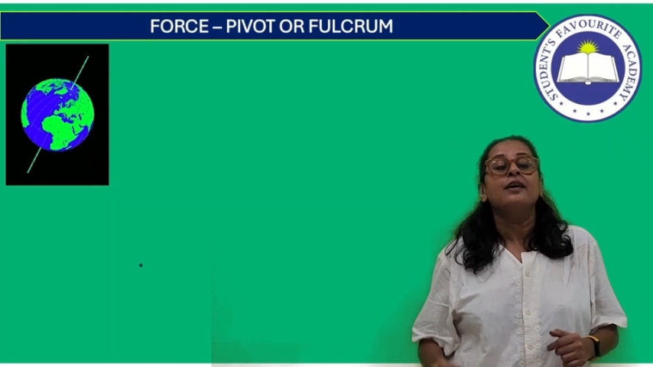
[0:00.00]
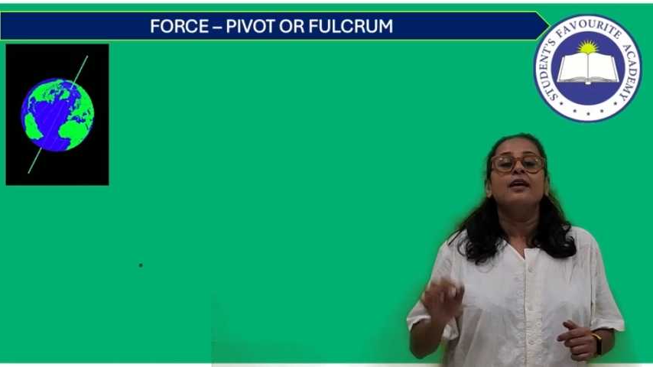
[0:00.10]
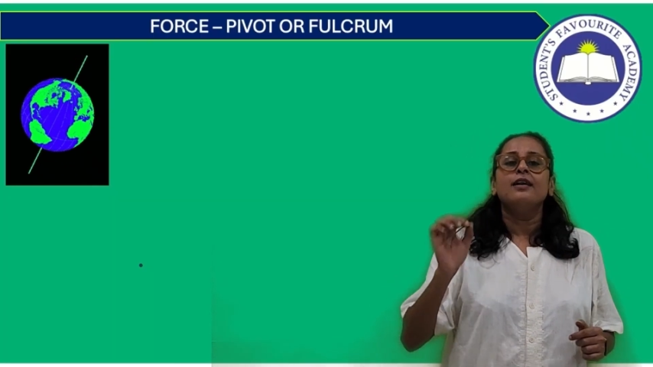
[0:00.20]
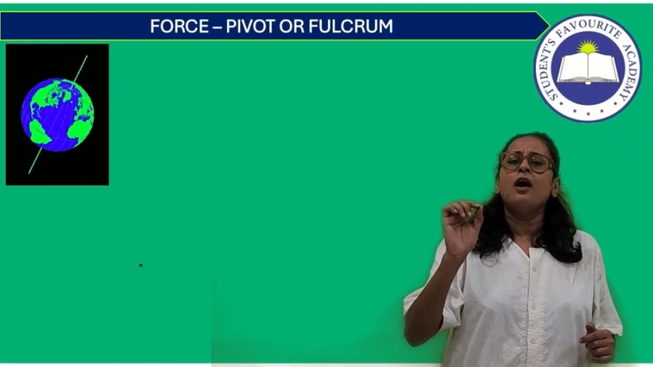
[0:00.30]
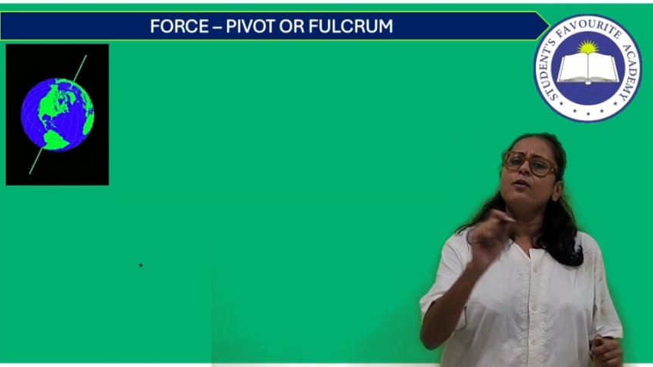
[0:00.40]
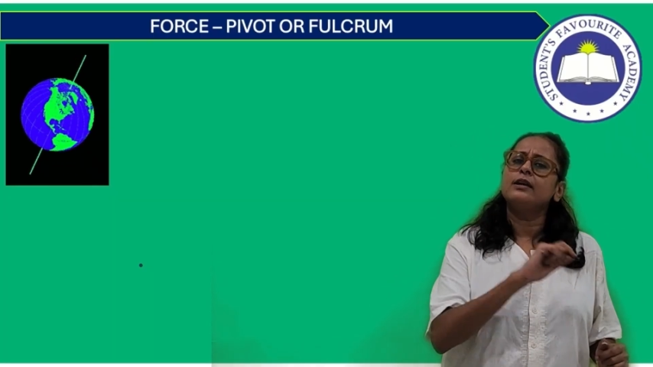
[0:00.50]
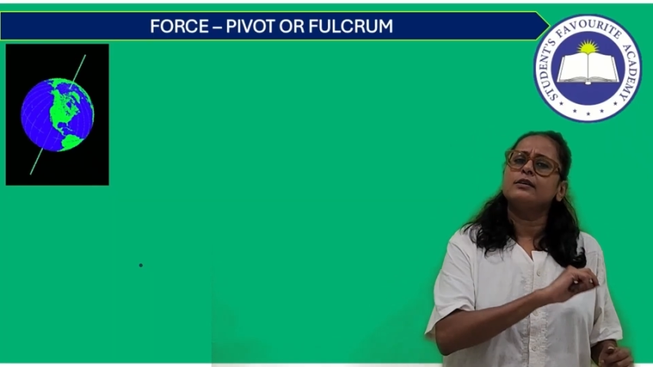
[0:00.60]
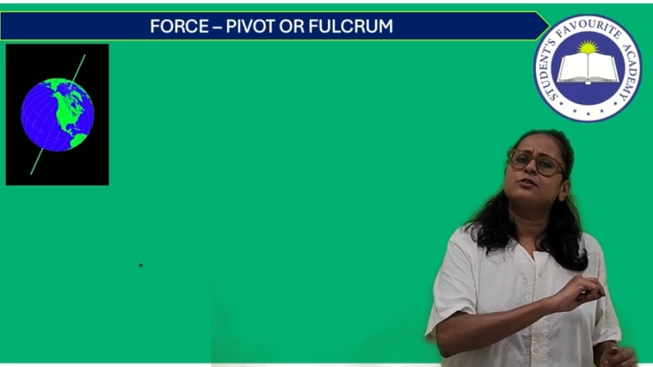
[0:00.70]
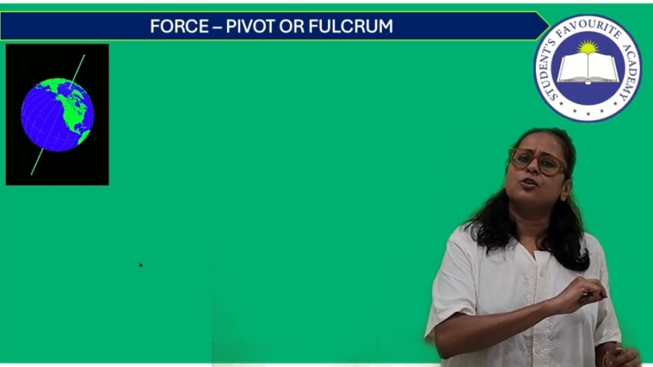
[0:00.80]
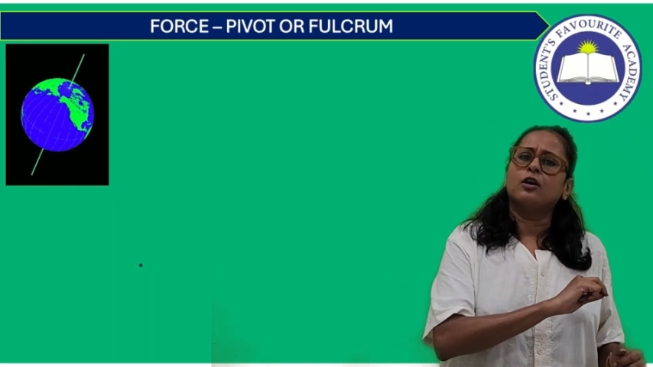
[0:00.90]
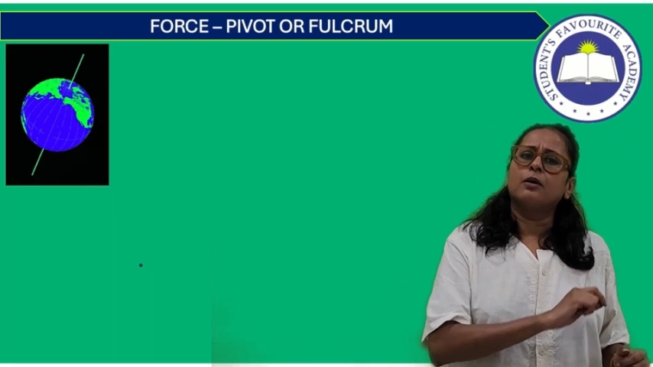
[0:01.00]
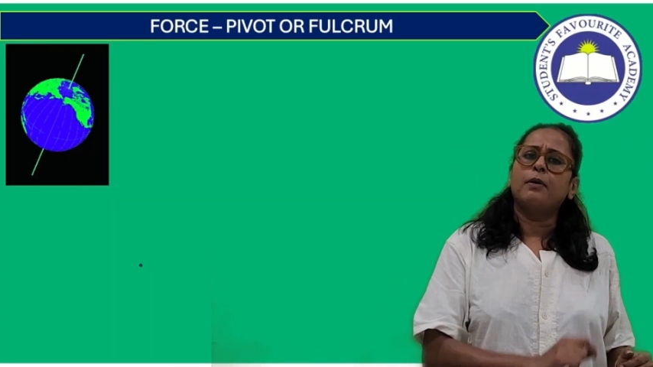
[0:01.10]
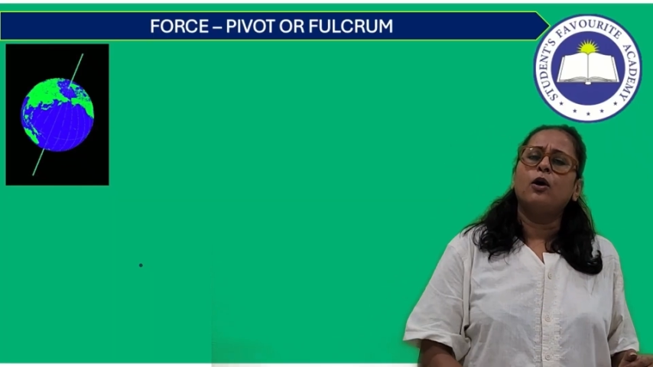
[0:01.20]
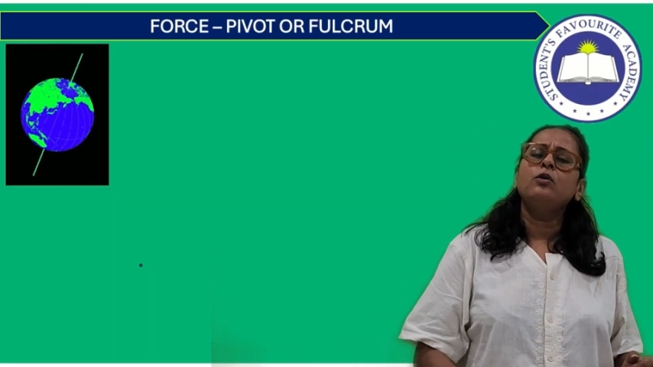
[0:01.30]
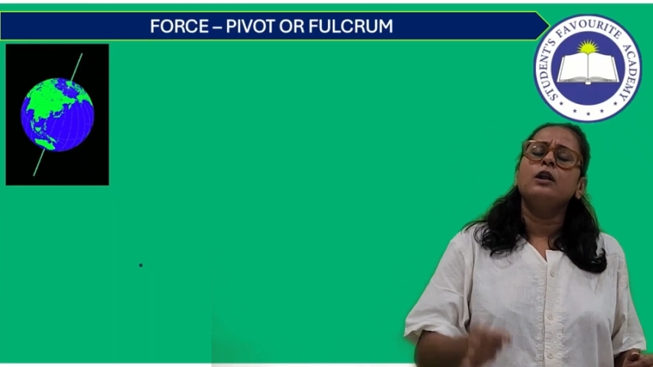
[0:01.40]
Now let us talk
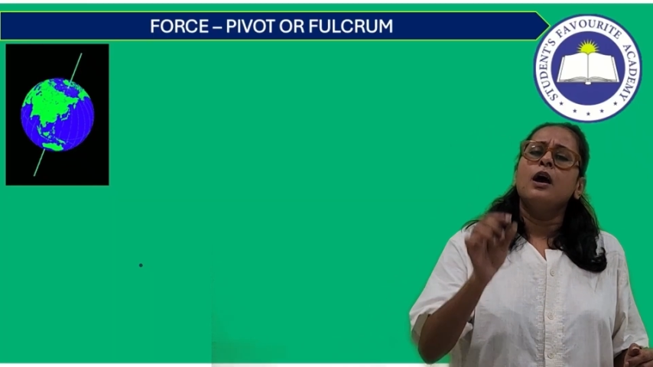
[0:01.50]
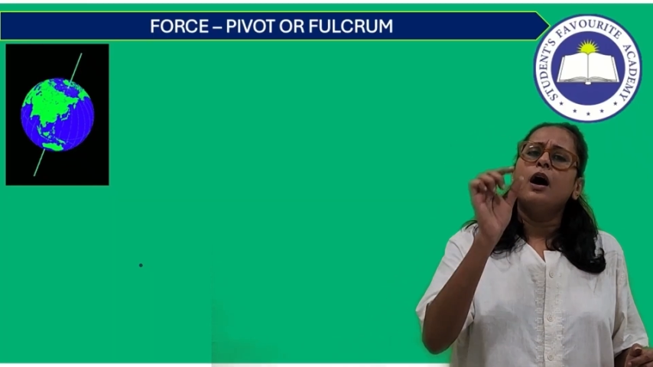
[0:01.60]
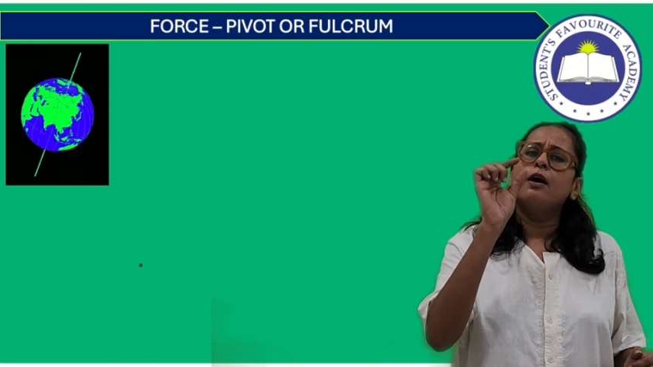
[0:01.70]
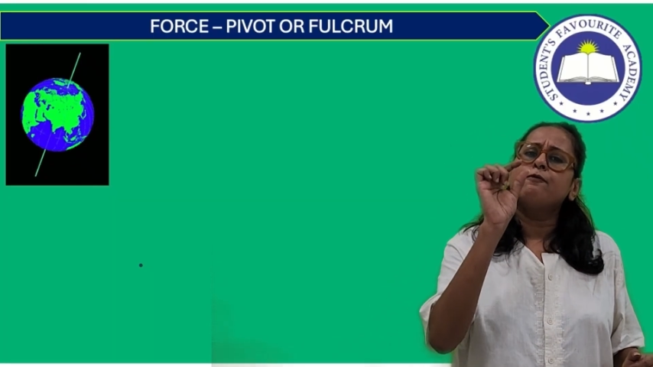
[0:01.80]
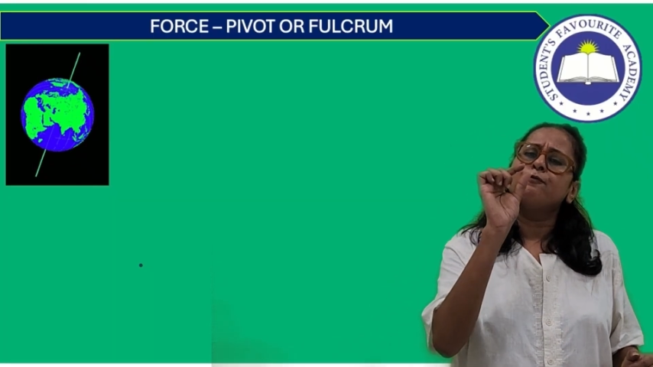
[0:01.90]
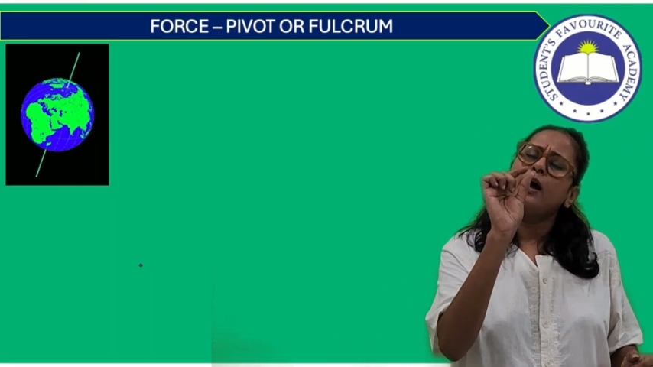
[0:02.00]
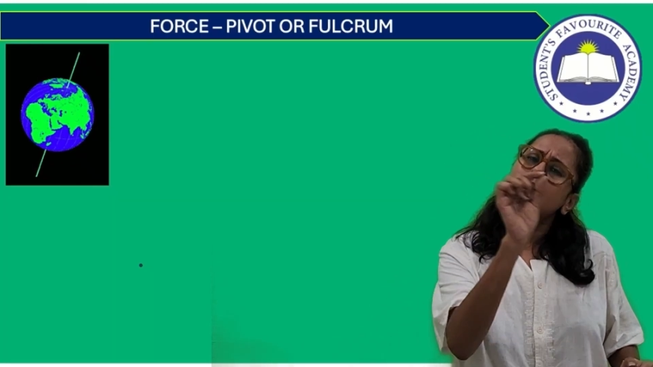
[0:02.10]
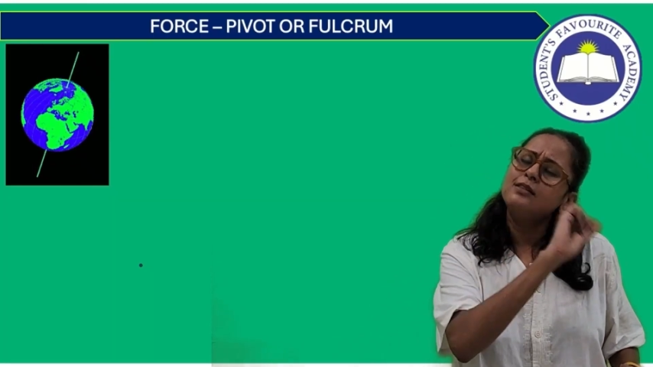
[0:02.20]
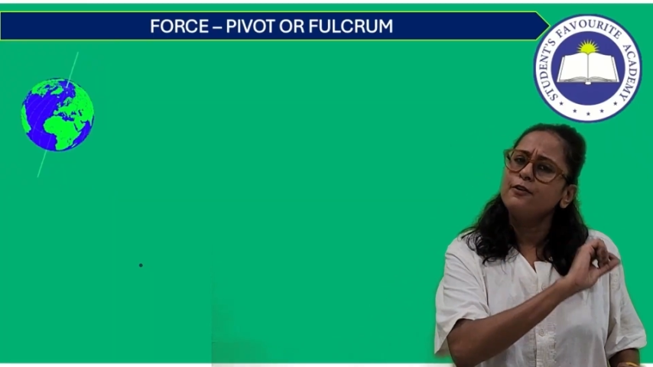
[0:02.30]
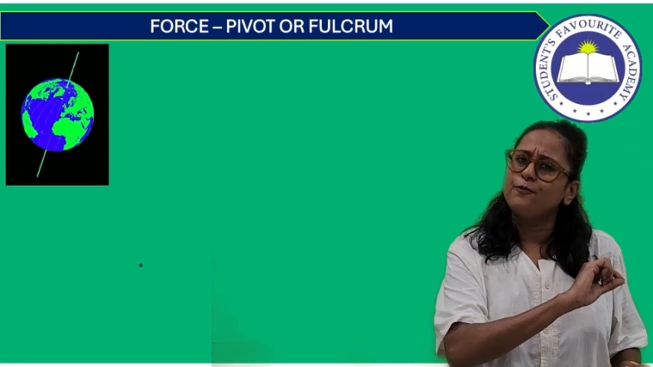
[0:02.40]
about another